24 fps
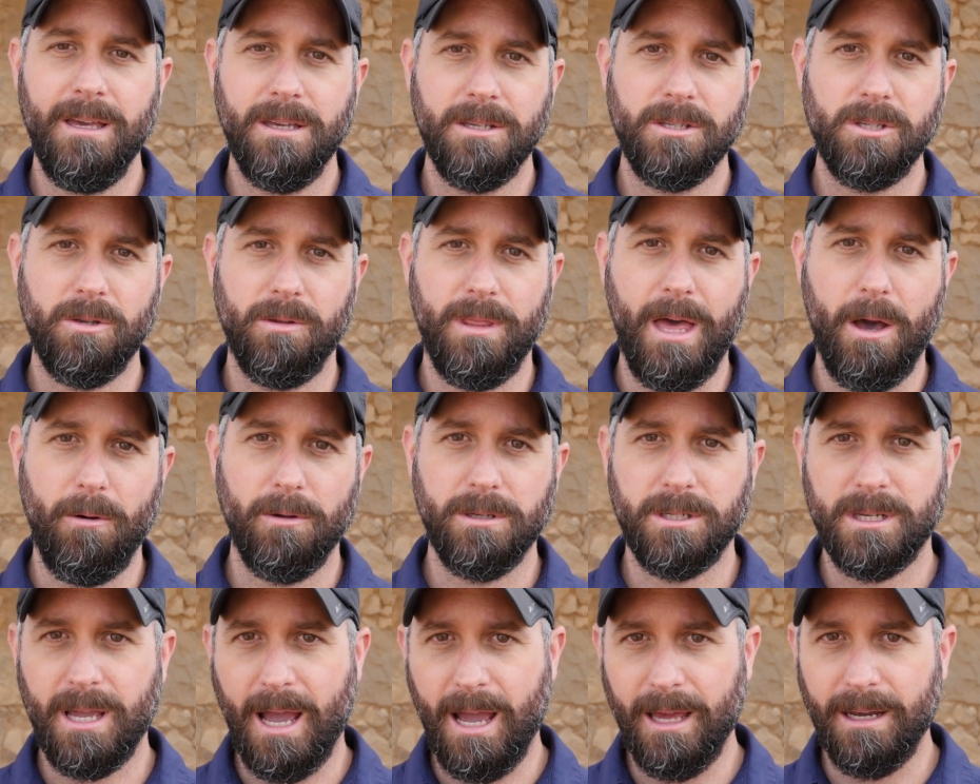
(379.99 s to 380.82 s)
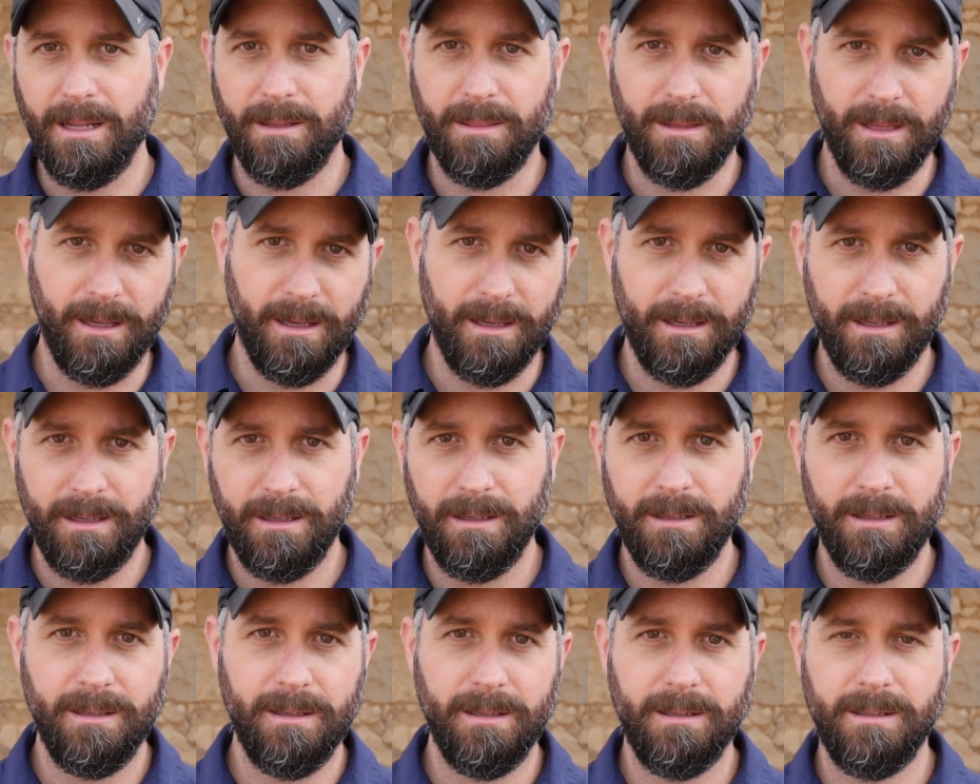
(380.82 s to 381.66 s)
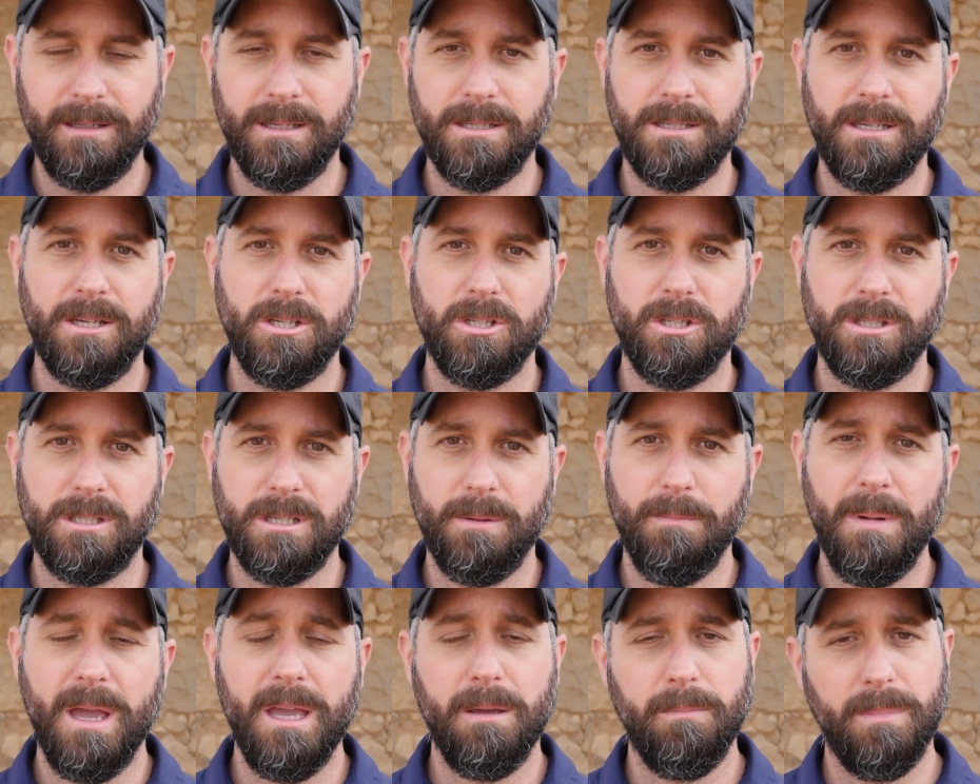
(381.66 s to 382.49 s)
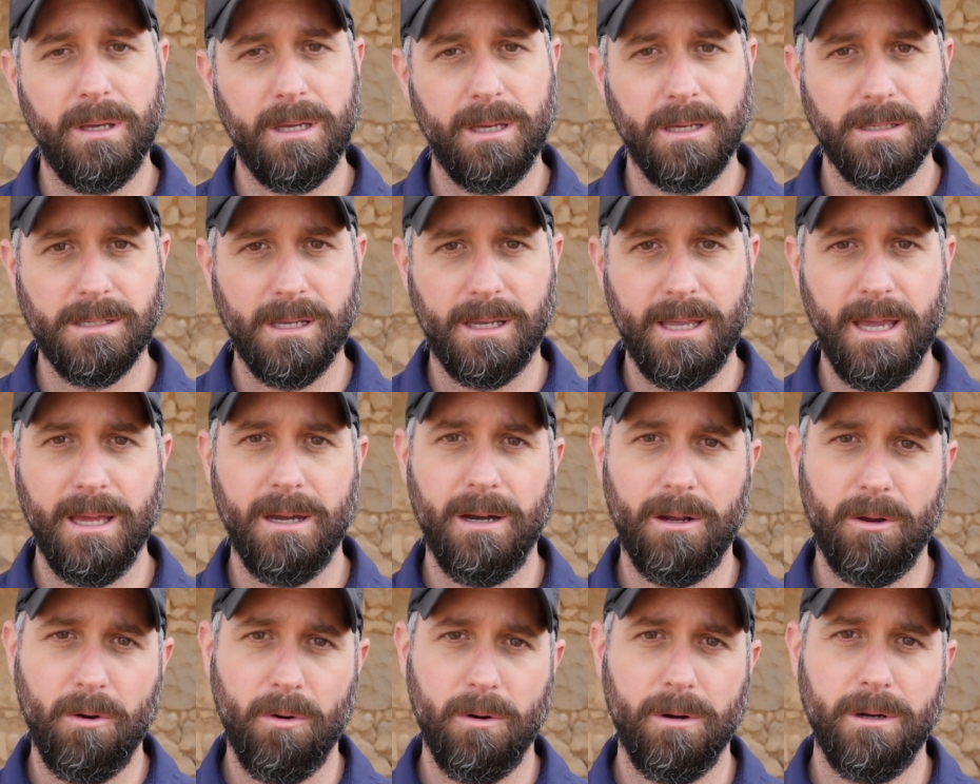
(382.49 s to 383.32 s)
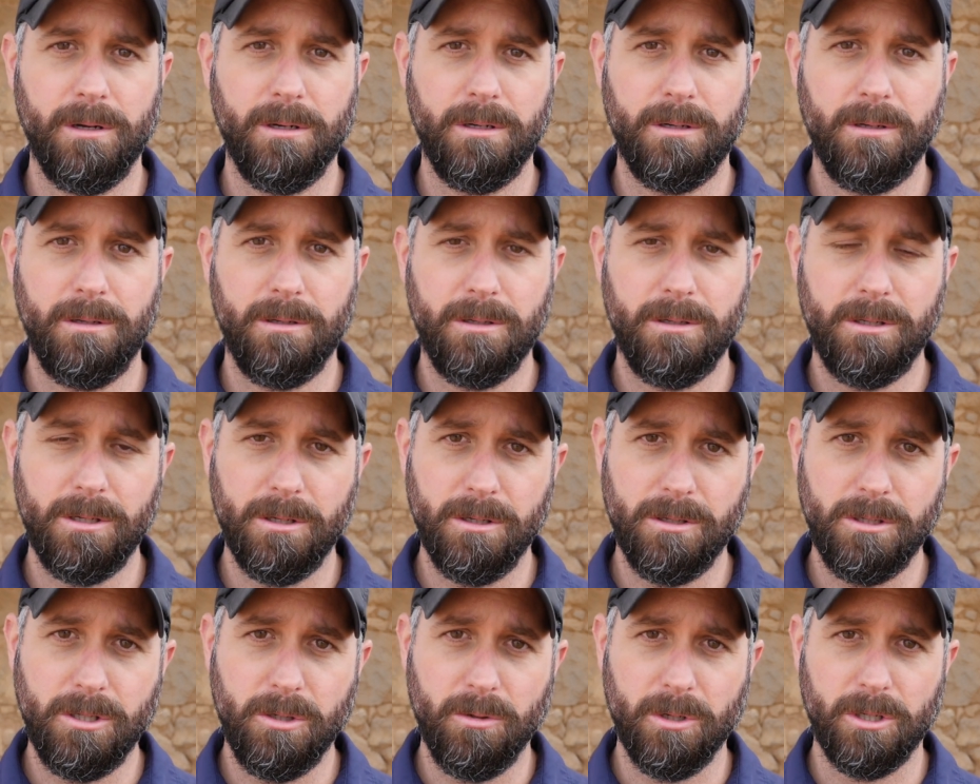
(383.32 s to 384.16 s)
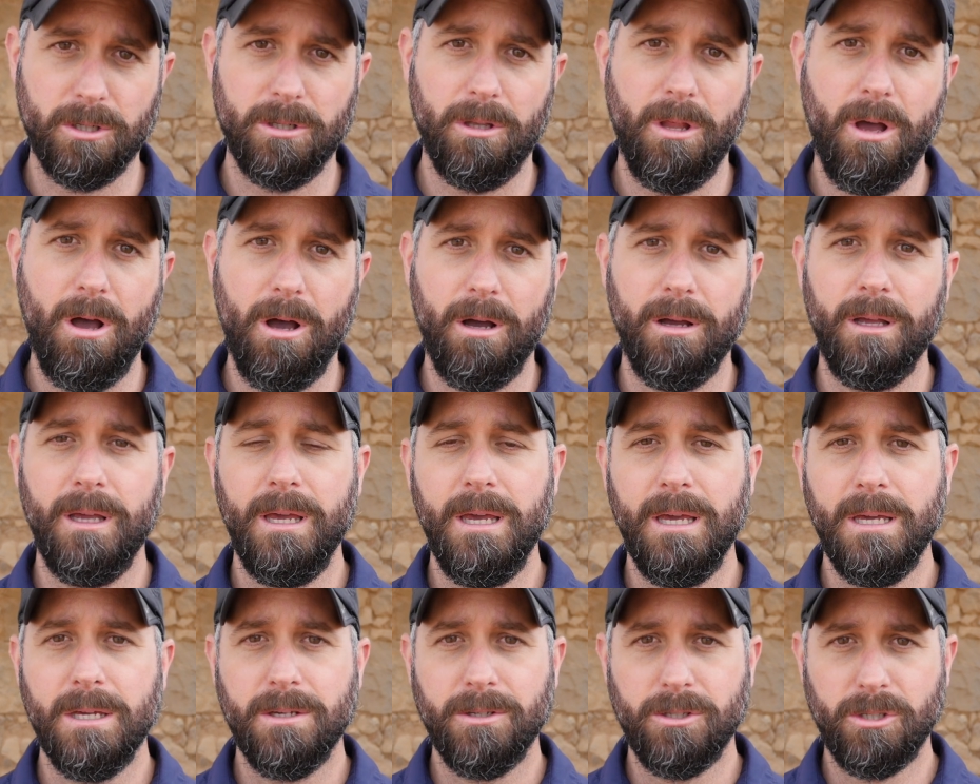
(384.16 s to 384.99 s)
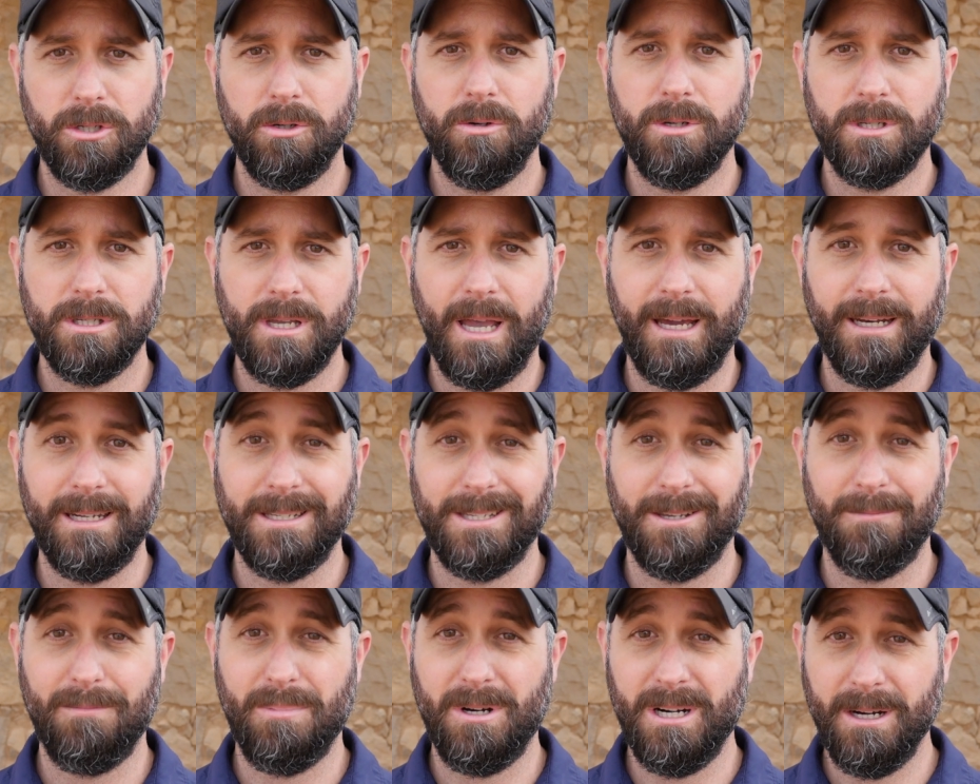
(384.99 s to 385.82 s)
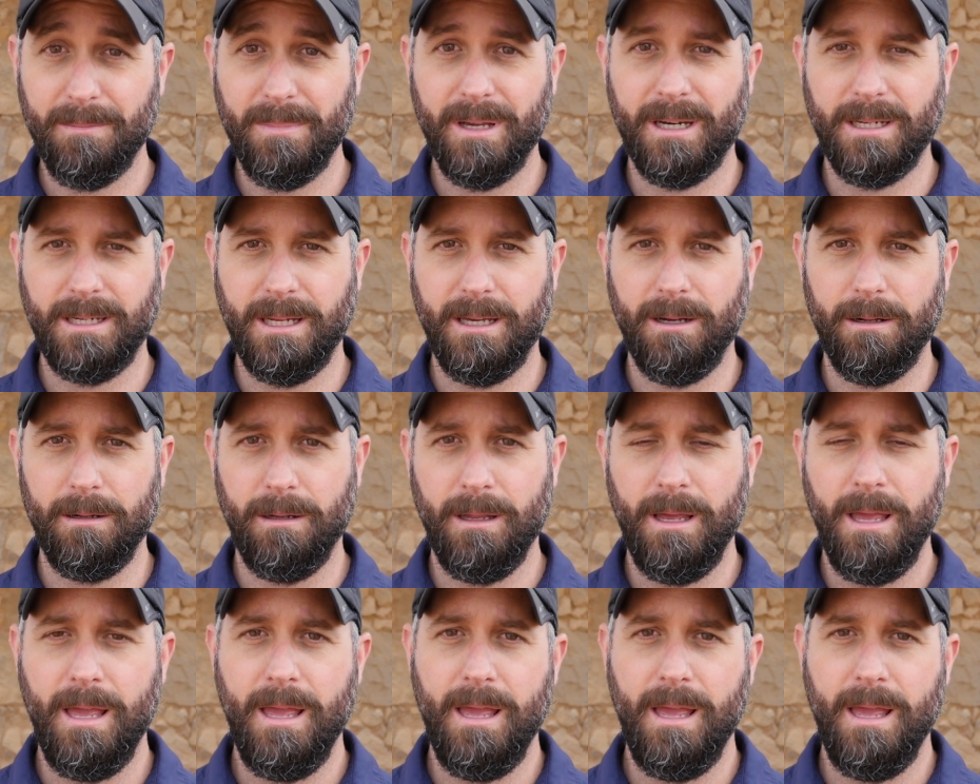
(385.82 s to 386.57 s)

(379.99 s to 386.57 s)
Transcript: So that was kind of the decision to make, because again, according to Jewish law, suicide is a pretty big deal.